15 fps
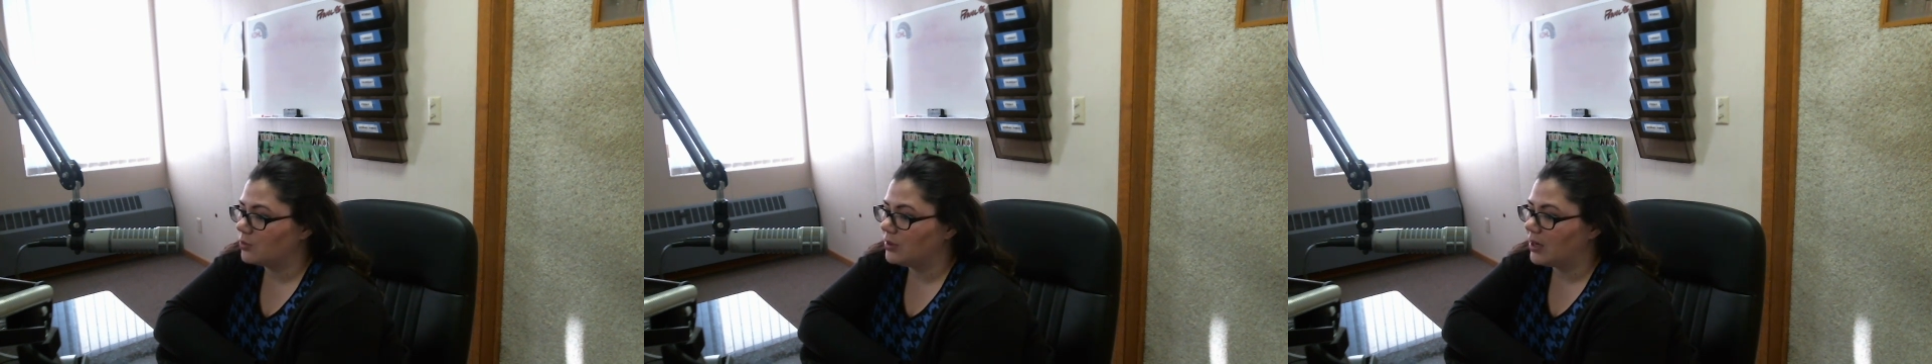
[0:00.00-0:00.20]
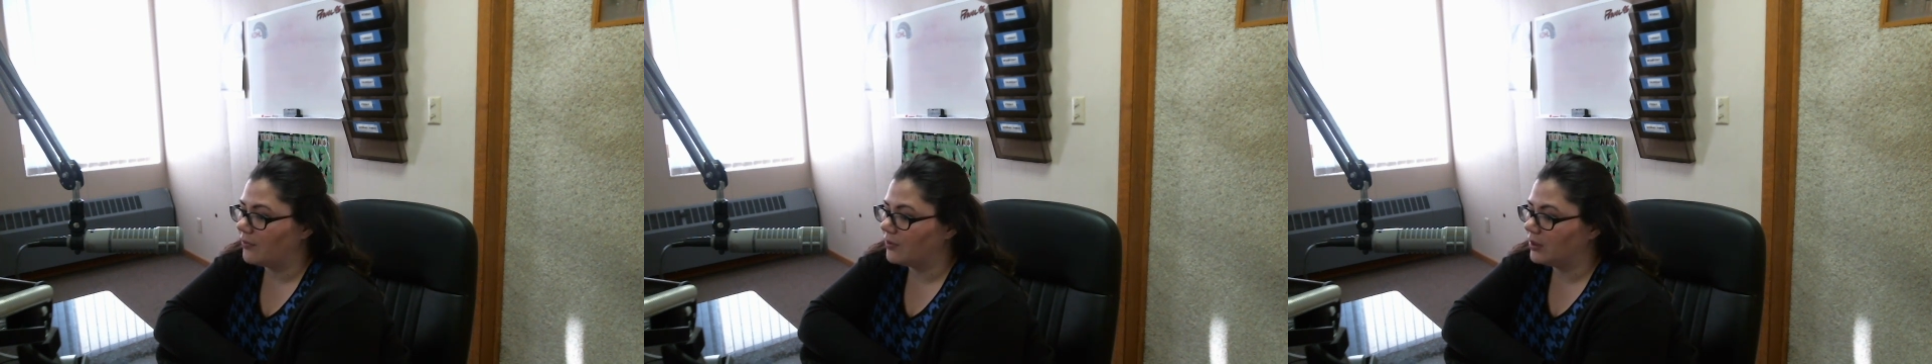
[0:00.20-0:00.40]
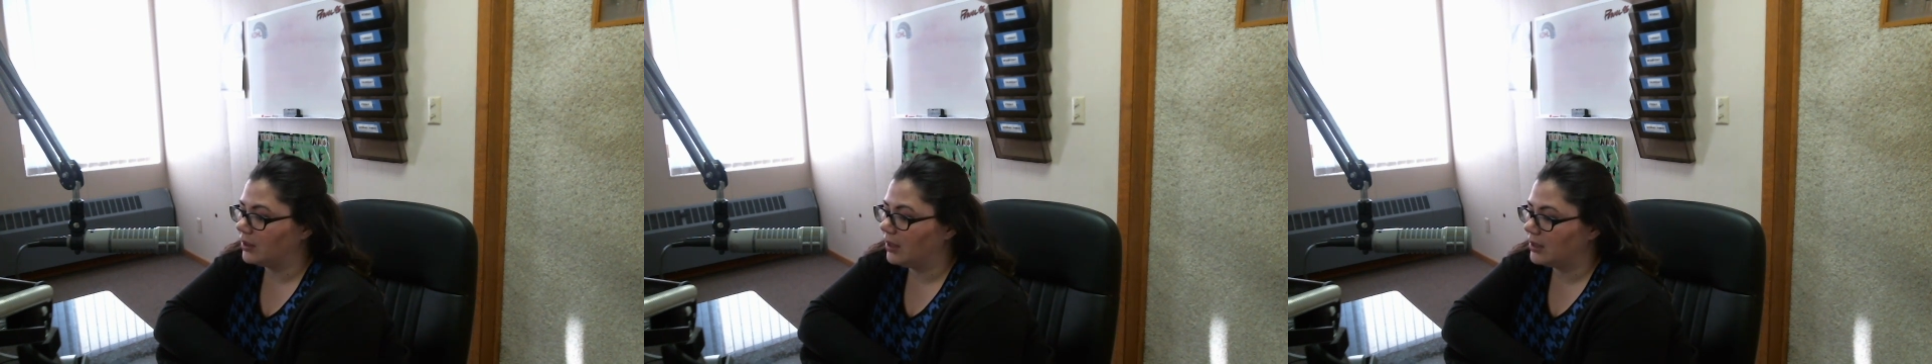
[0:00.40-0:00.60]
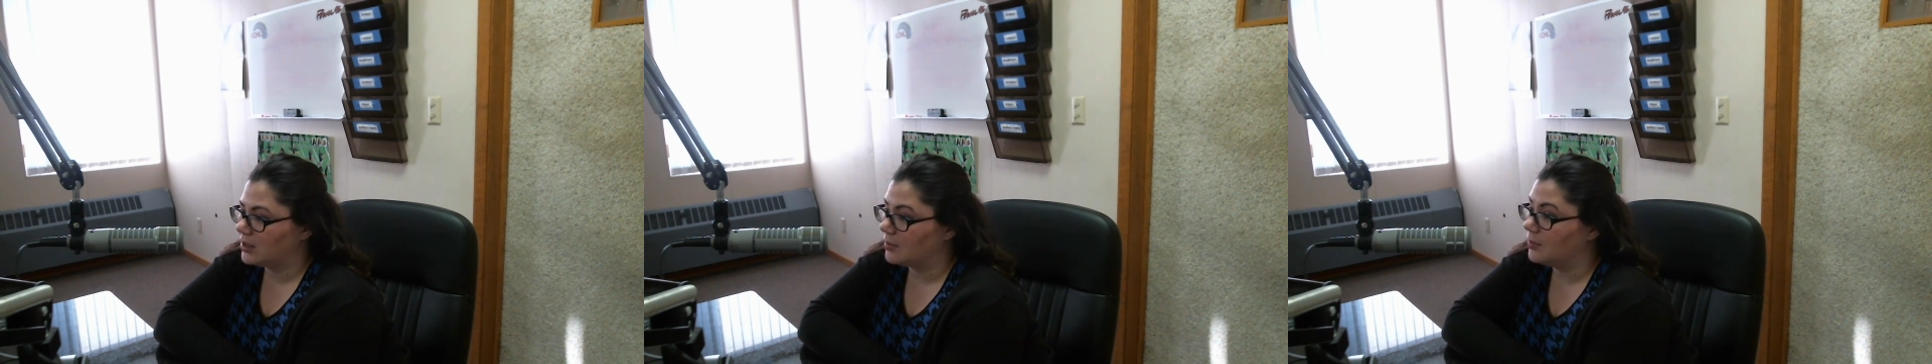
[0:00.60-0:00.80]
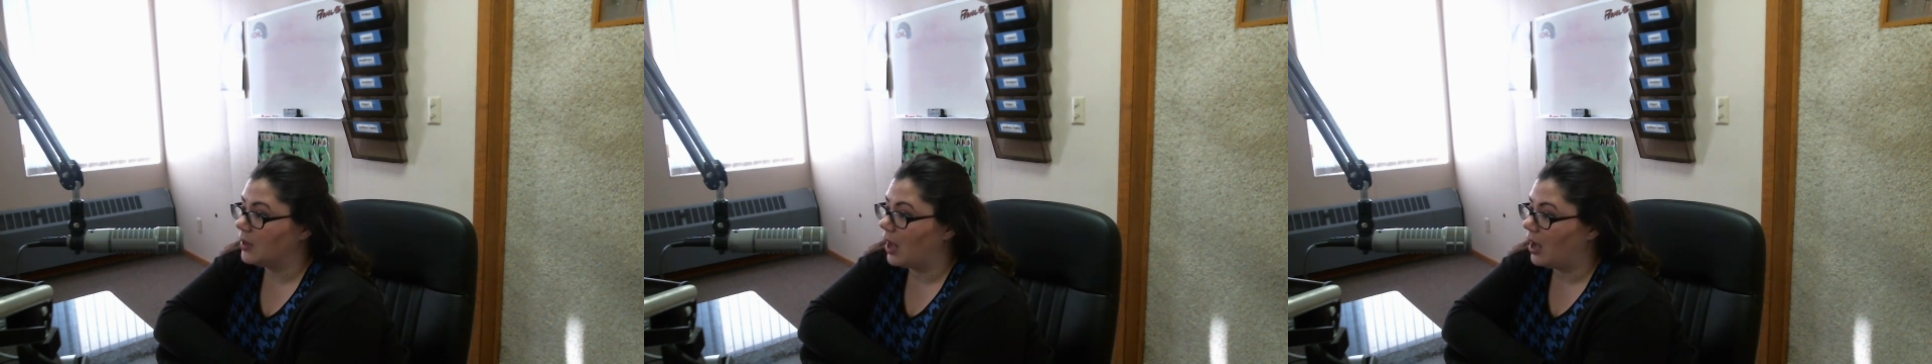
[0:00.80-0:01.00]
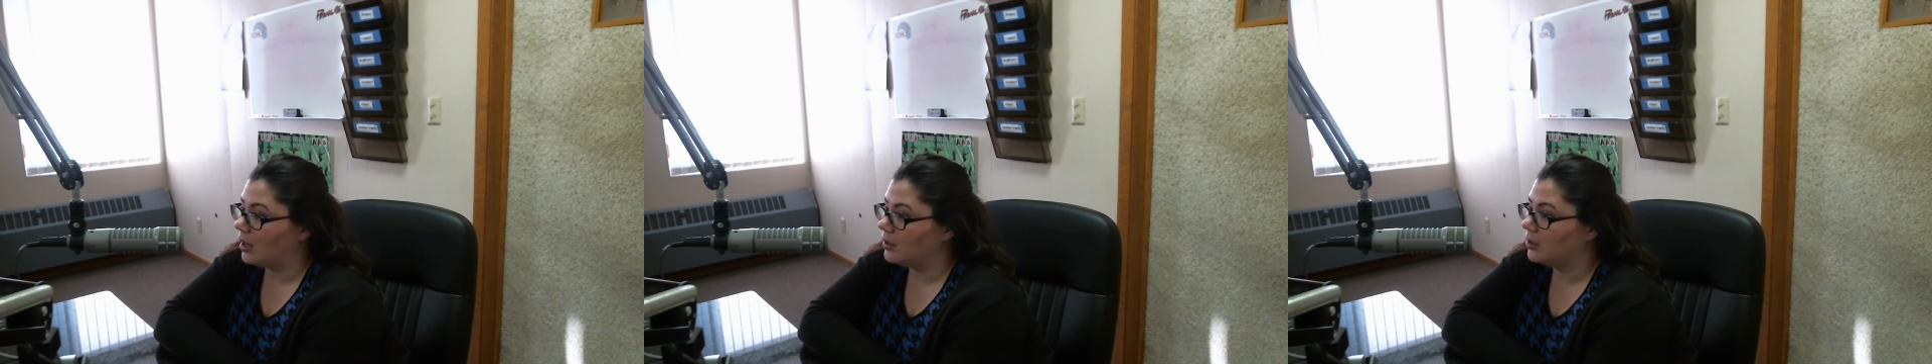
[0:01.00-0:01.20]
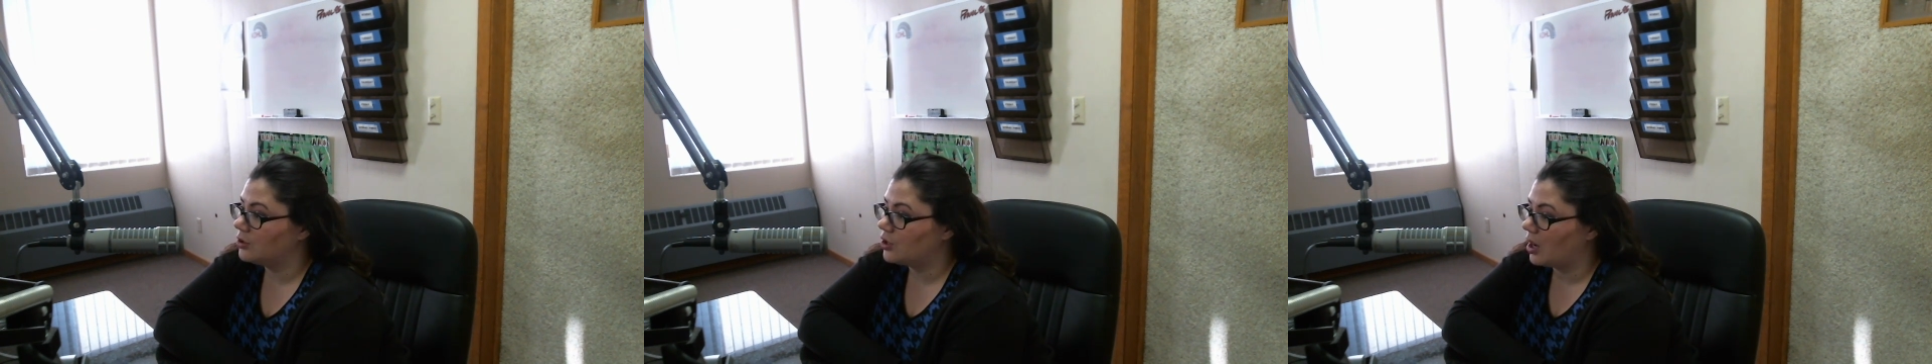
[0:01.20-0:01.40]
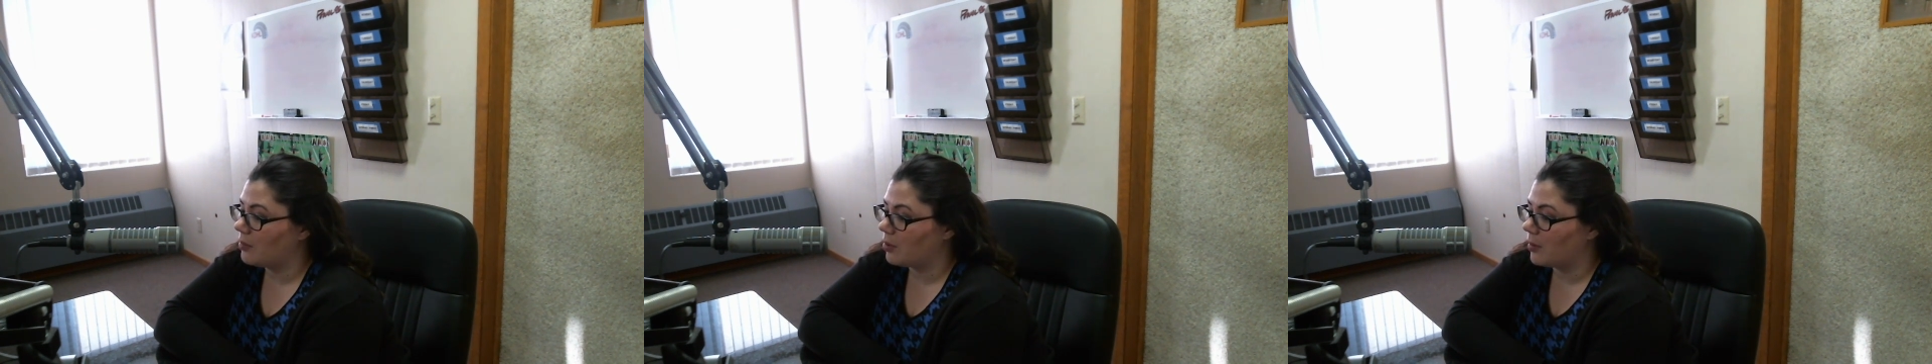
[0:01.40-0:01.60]
We definitely had some non
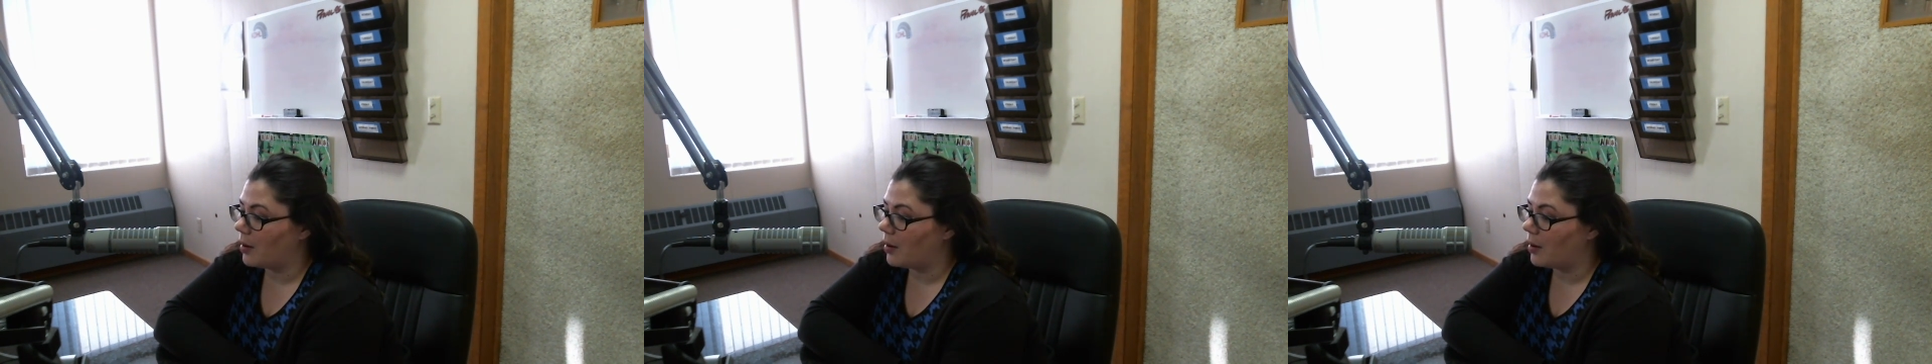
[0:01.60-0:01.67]
chamber